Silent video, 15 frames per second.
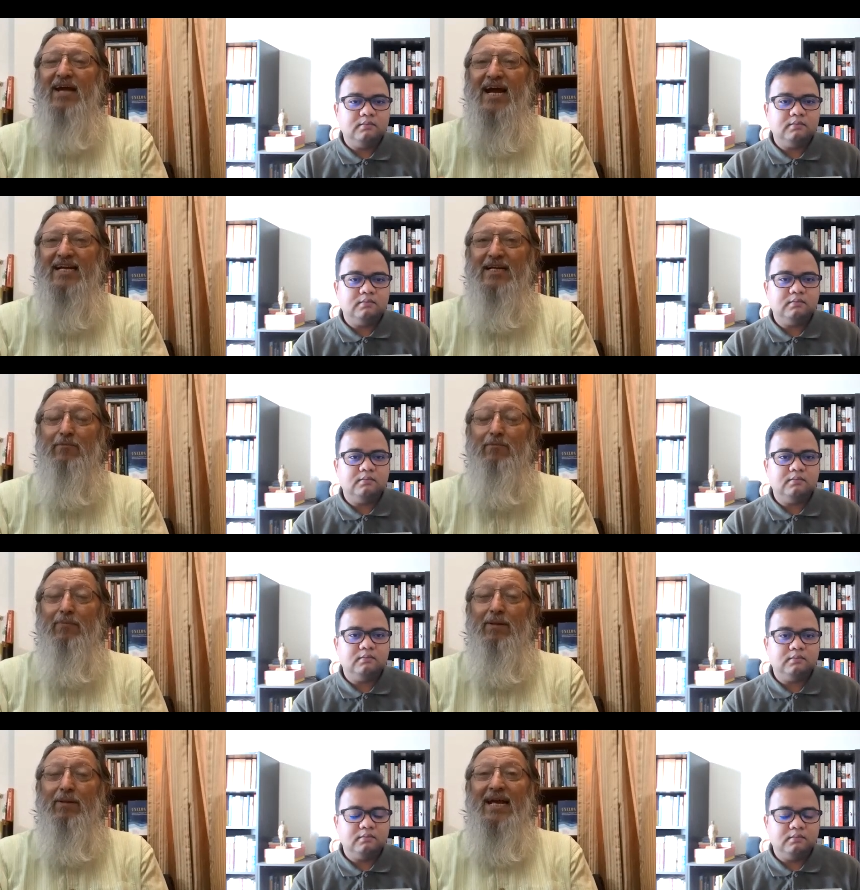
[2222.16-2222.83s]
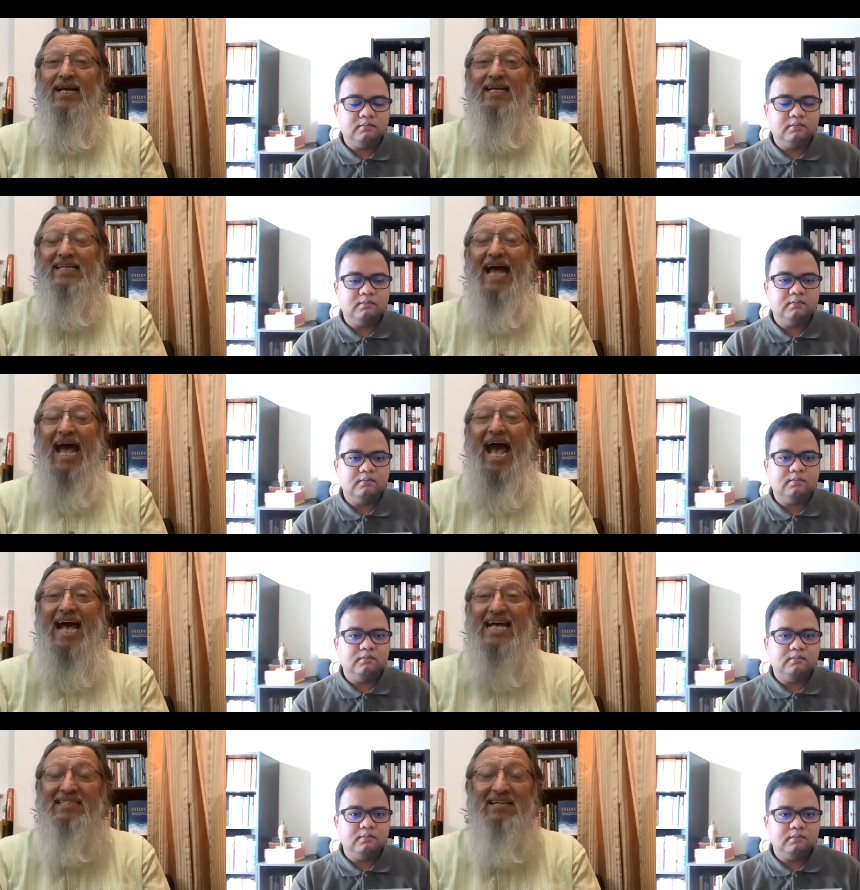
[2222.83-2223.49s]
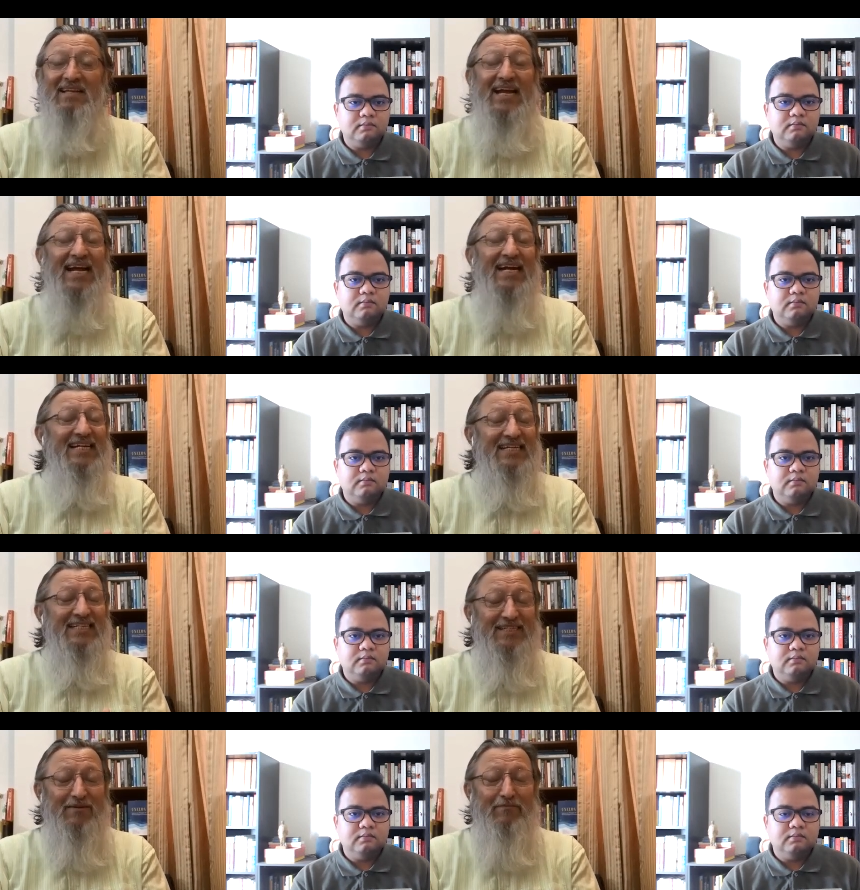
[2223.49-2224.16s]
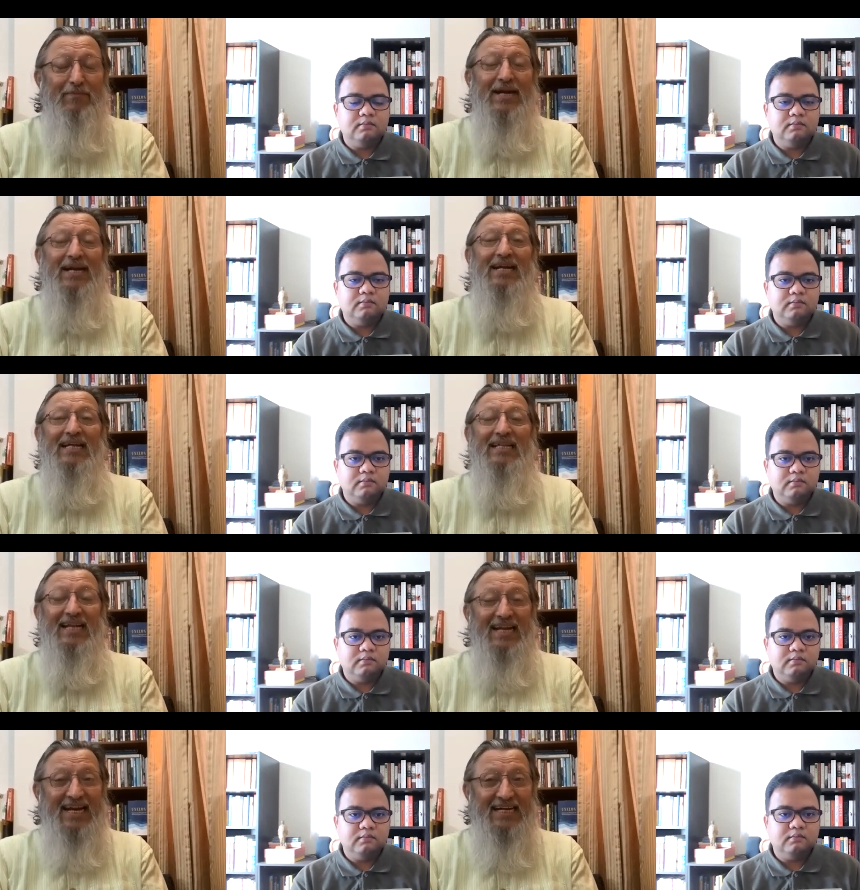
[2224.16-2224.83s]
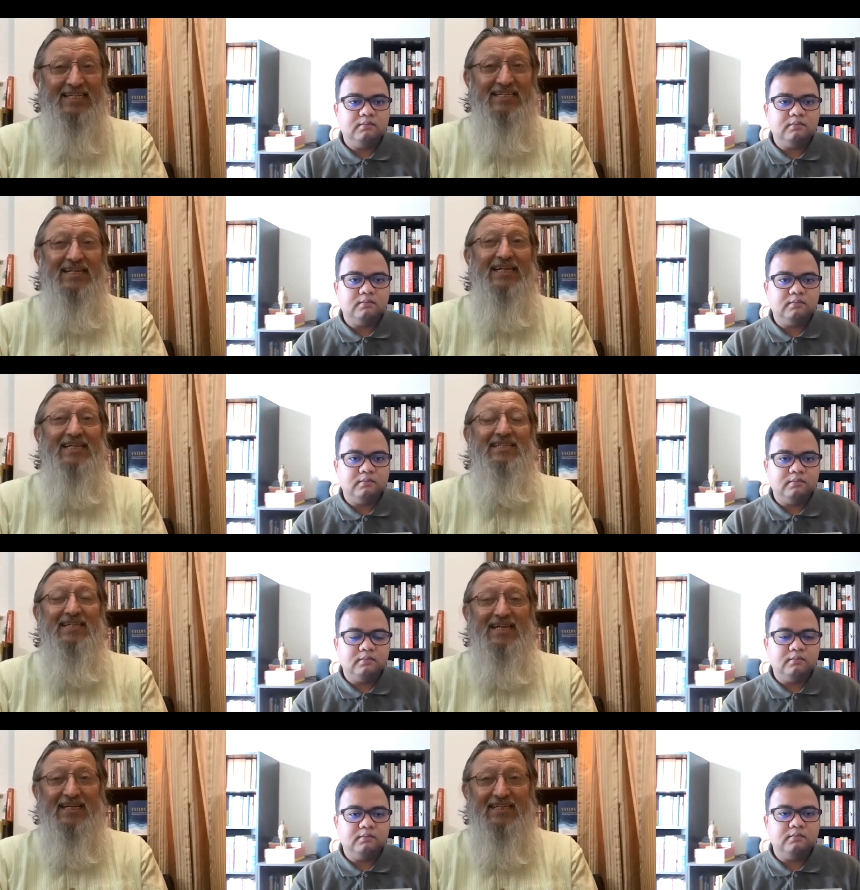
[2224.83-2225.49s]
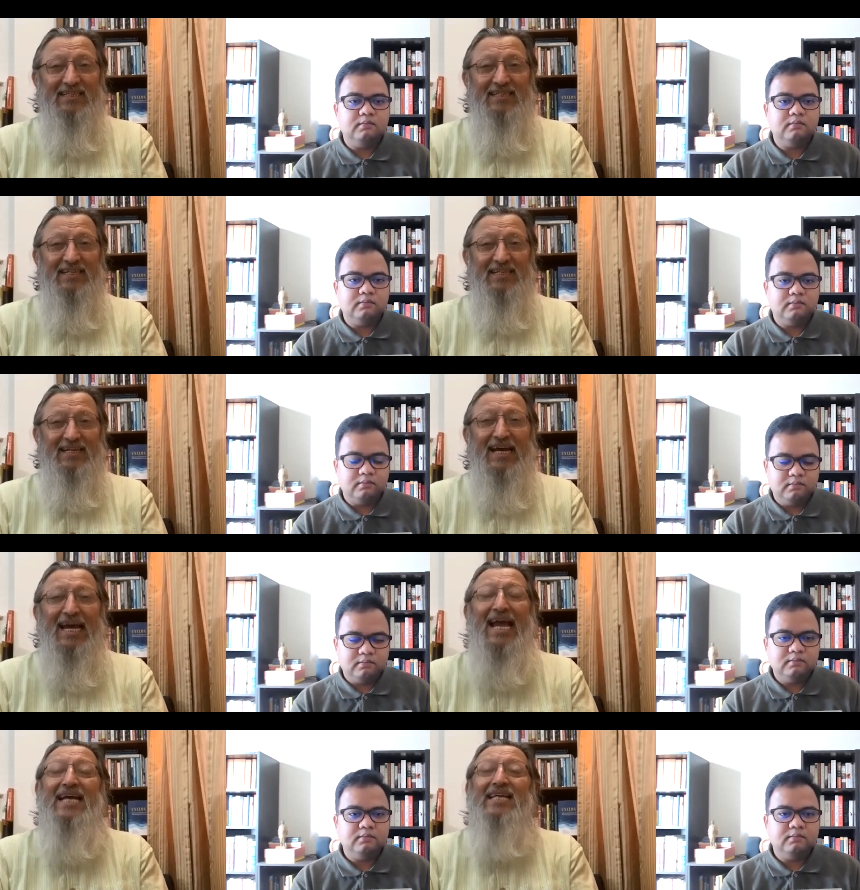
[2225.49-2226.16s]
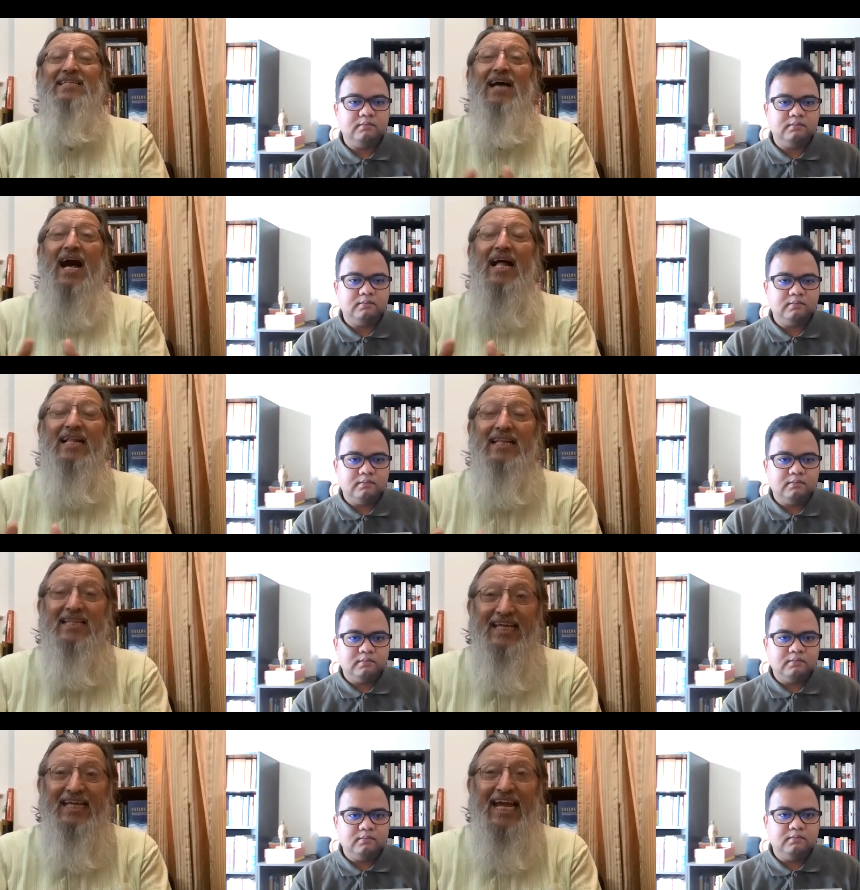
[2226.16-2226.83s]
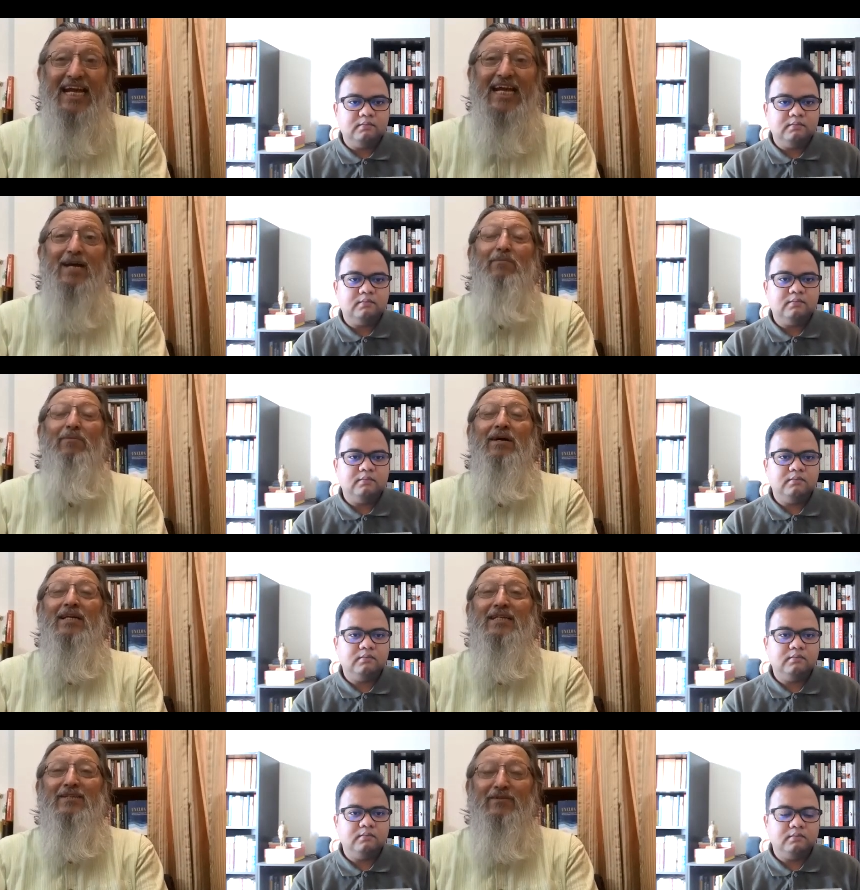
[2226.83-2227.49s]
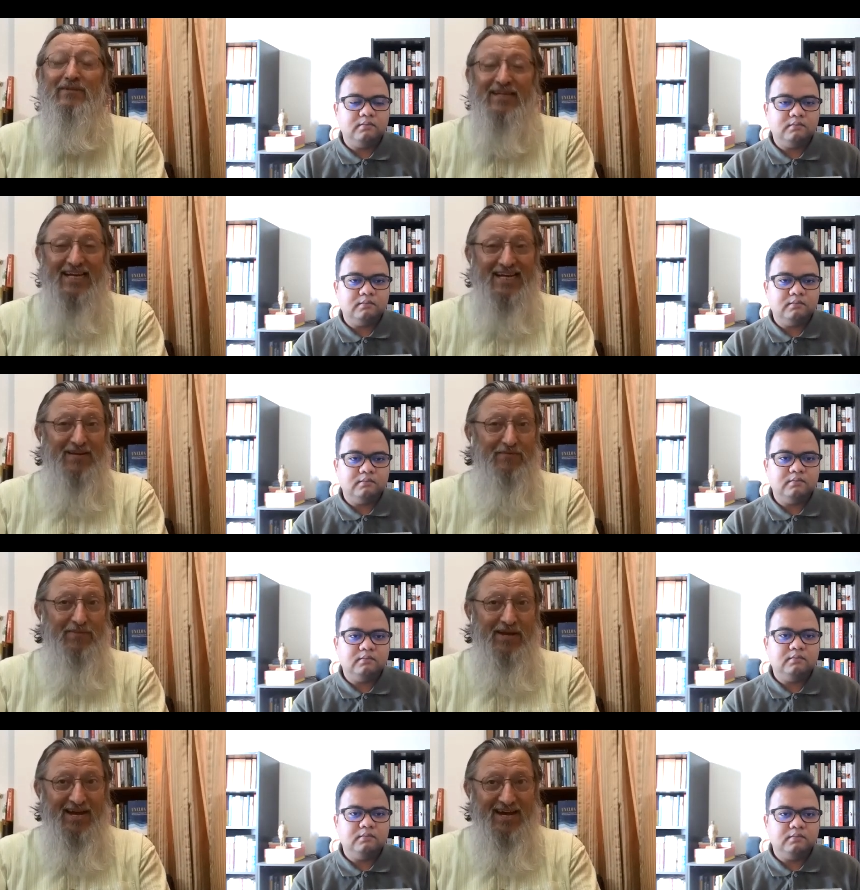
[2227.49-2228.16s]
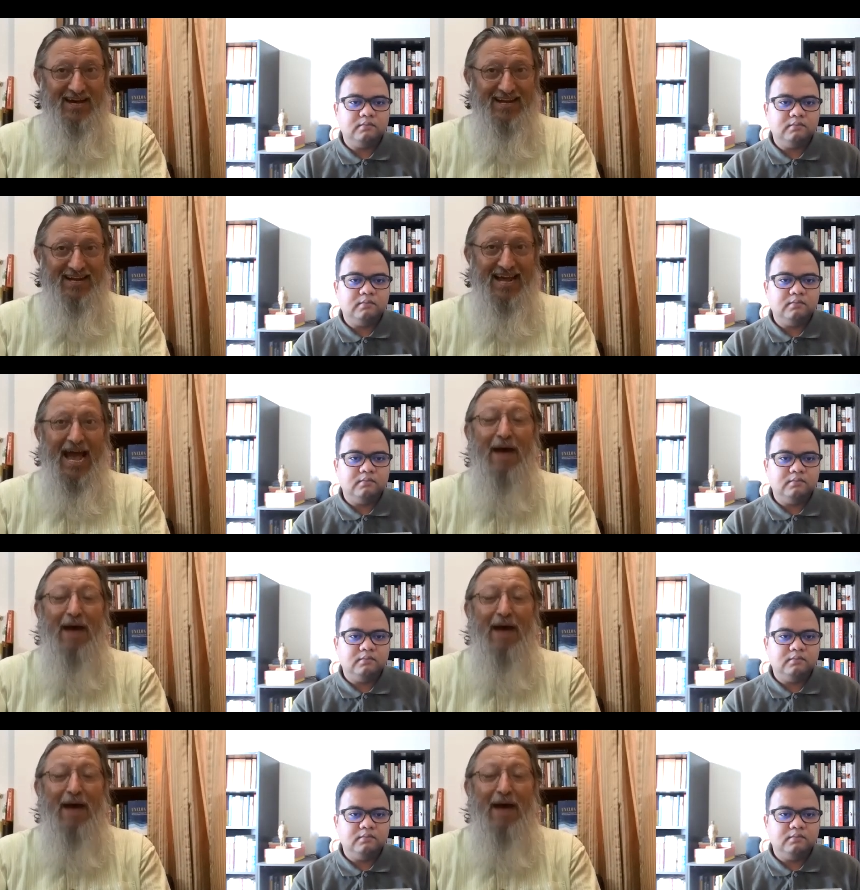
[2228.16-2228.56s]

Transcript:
Speaker 1: we had in place as late as the mid and the late 60s is unthinkable today in Bihar.